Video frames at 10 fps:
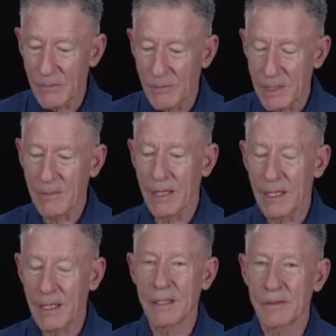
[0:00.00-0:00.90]
to receive that
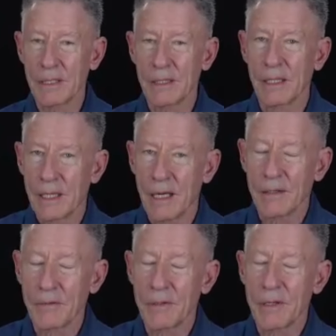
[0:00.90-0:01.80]

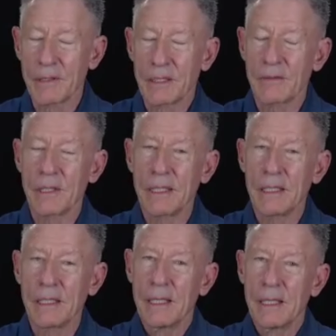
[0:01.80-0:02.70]
honorary degree.
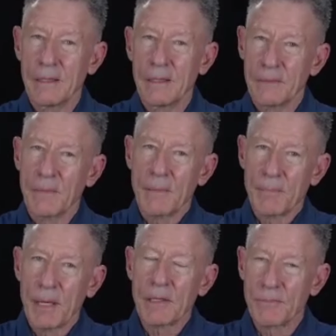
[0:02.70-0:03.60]
My
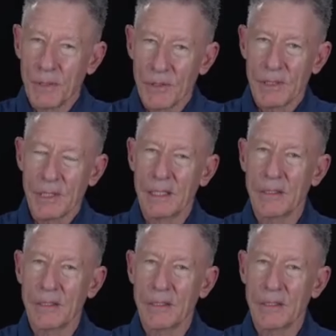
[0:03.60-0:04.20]
parents both attended the